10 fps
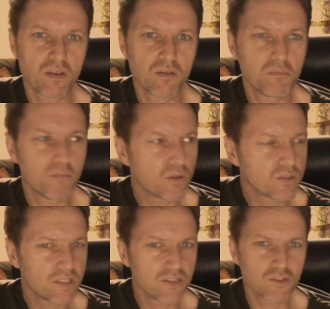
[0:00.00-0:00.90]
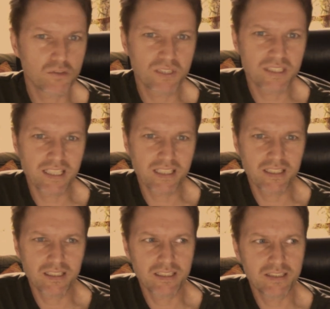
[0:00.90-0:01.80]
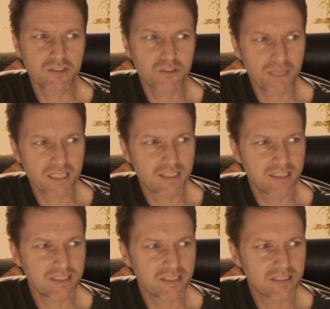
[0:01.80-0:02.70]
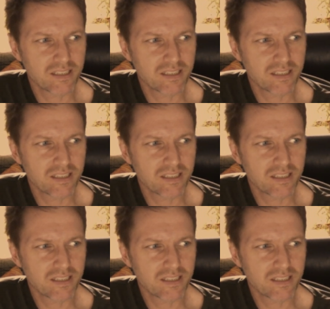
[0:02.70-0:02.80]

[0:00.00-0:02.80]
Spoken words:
multi-instrumentalist,